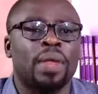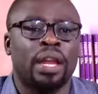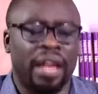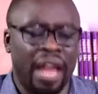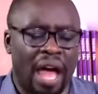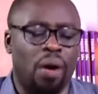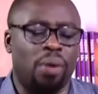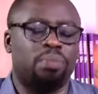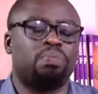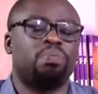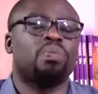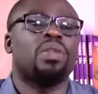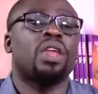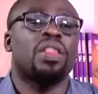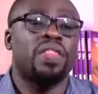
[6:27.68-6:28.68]
Now,
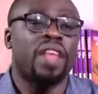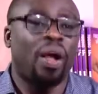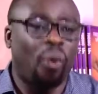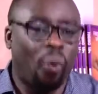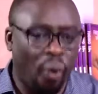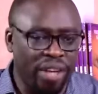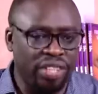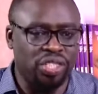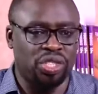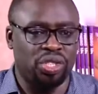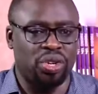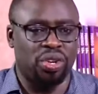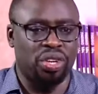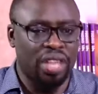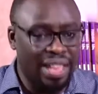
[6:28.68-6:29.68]
the
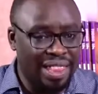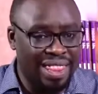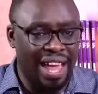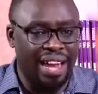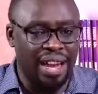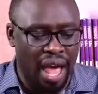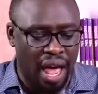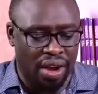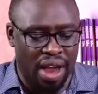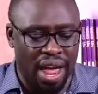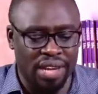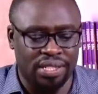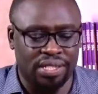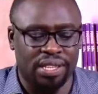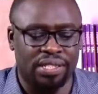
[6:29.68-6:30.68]
question then
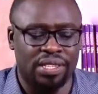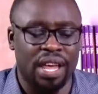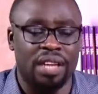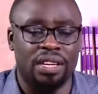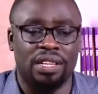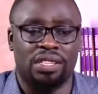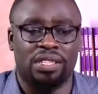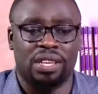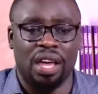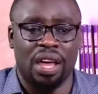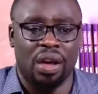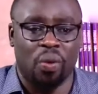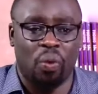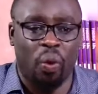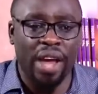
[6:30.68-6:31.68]
arises, and it's
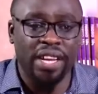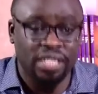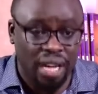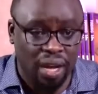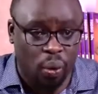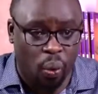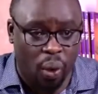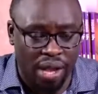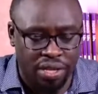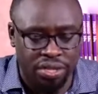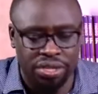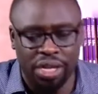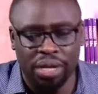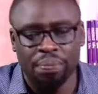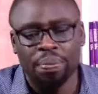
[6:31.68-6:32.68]
quite a
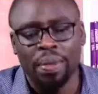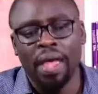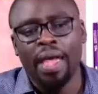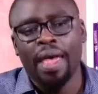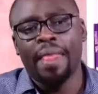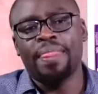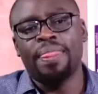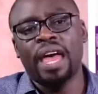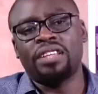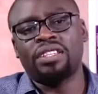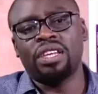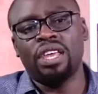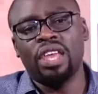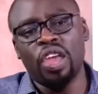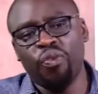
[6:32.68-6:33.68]
quandary, that
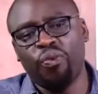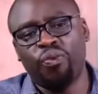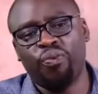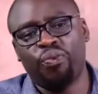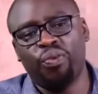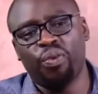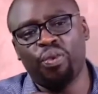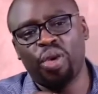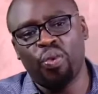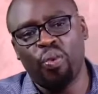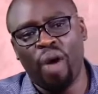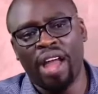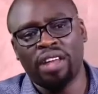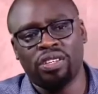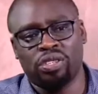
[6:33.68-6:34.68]
if we
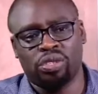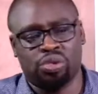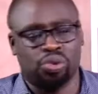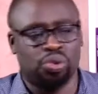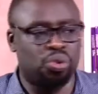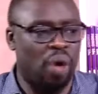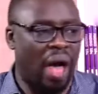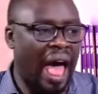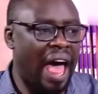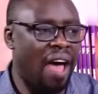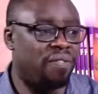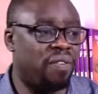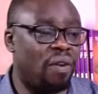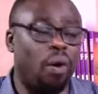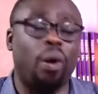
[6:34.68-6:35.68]
want to
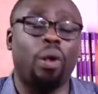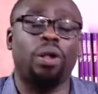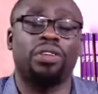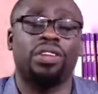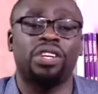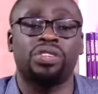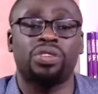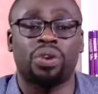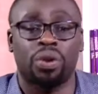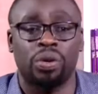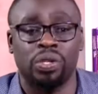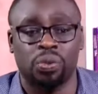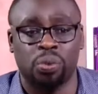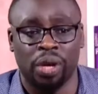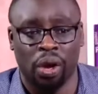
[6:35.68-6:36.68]
have all these
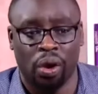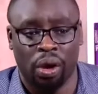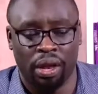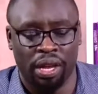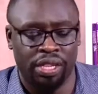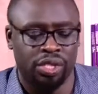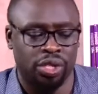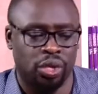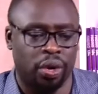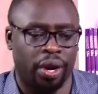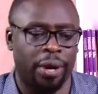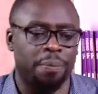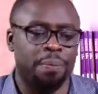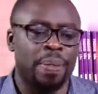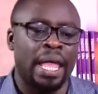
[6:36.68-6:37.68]
roads we all
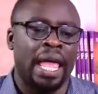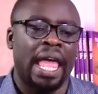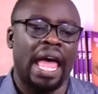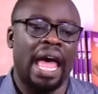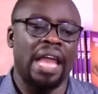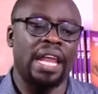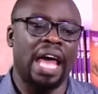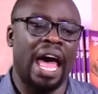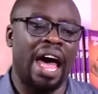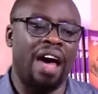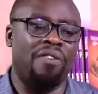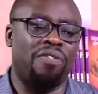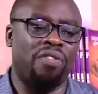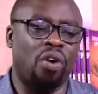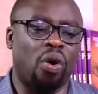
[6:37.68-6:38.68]
enjoy, and
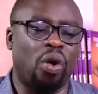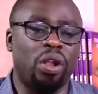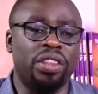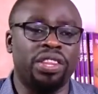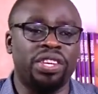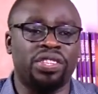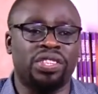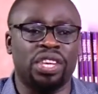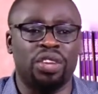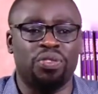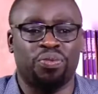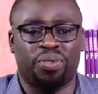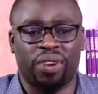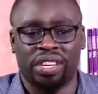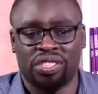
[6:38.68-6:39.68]
have all this
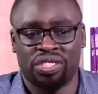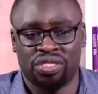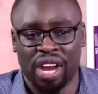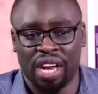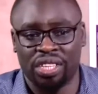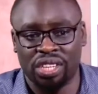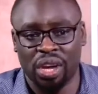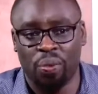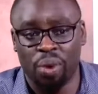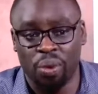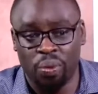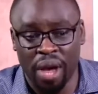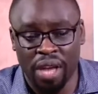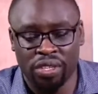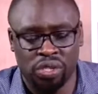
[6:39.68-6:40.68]
infrastructure we
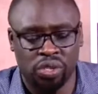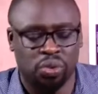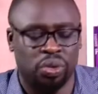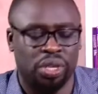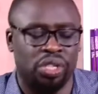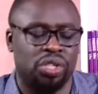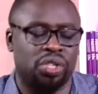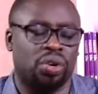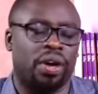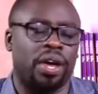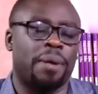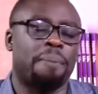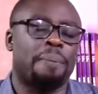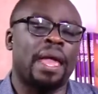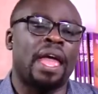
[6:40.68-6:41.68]
want to enjoy,
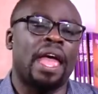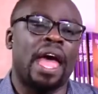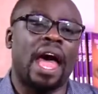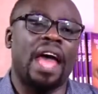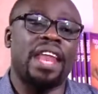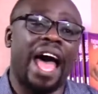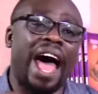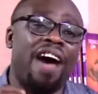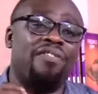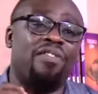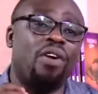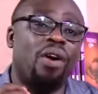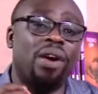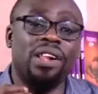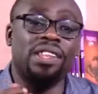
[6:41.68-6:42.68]
and have
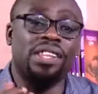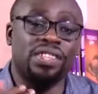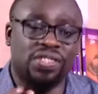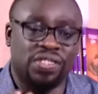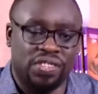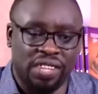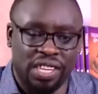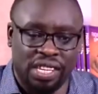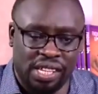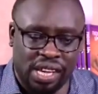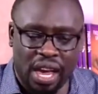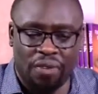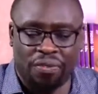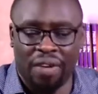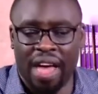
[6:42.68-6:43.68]
all this
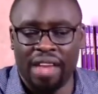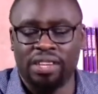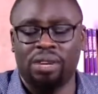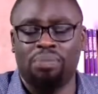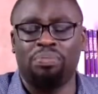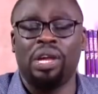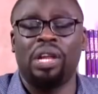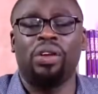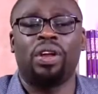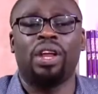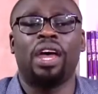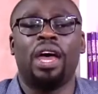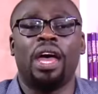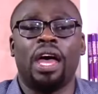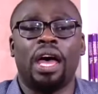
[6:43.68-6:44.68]
CDF 100 million
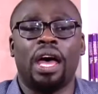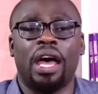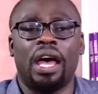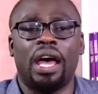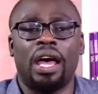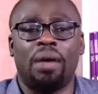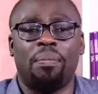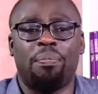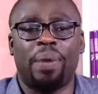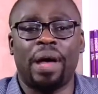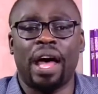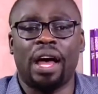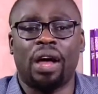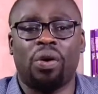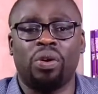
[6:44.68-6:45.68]

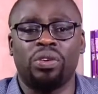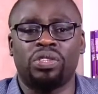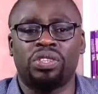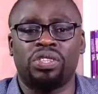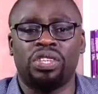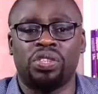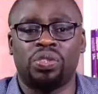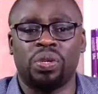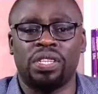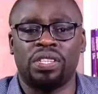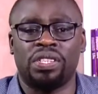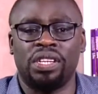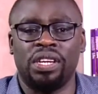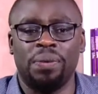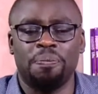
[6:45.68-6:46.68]
per
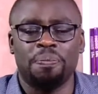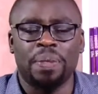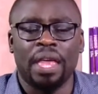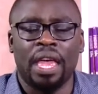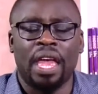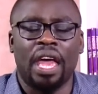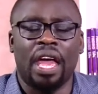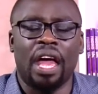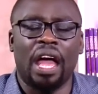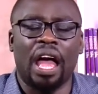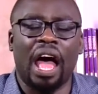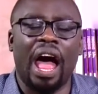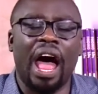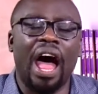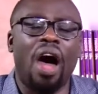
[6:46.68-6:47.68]
constituency,
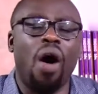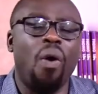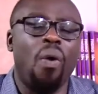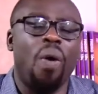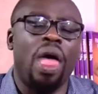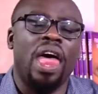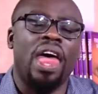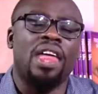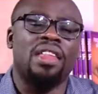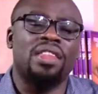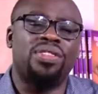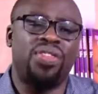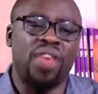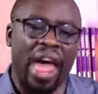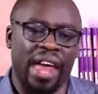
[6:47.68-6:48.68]
how
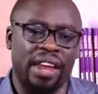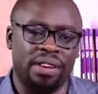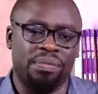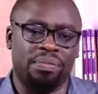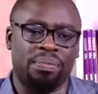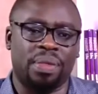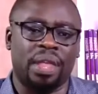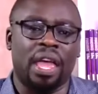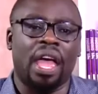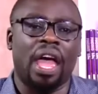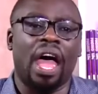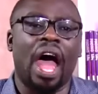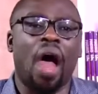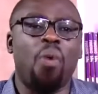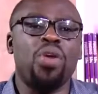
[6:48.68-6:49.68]
then
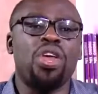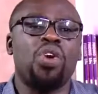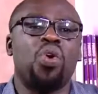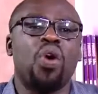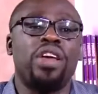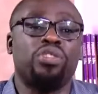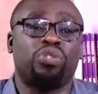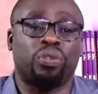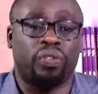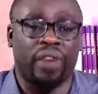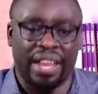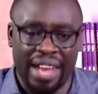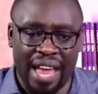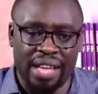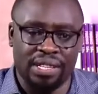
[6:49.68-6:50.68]
are we going to
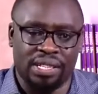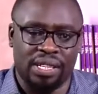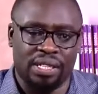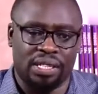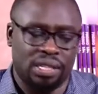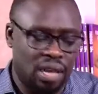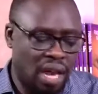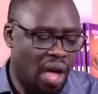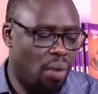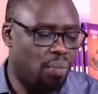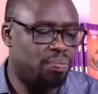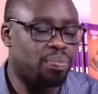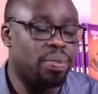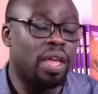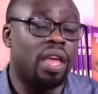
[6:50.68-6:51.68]
finance it? Now,
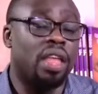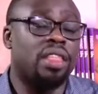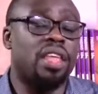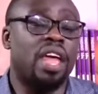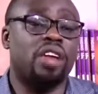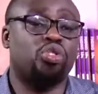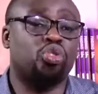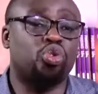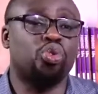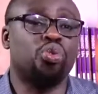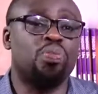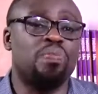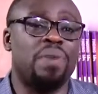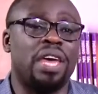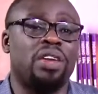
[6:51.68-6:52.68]
there are two
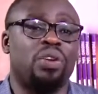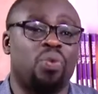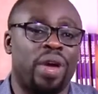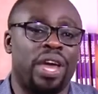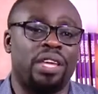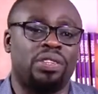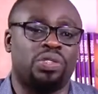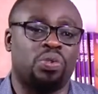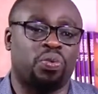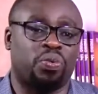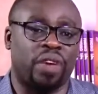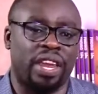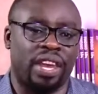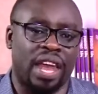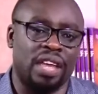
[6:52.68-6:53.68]
main ways to
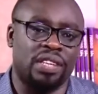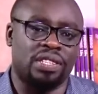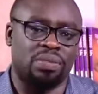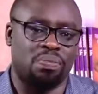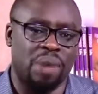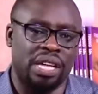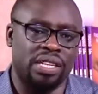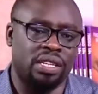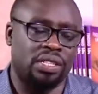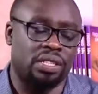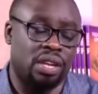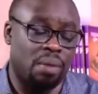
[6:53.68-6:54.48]
finance budgets.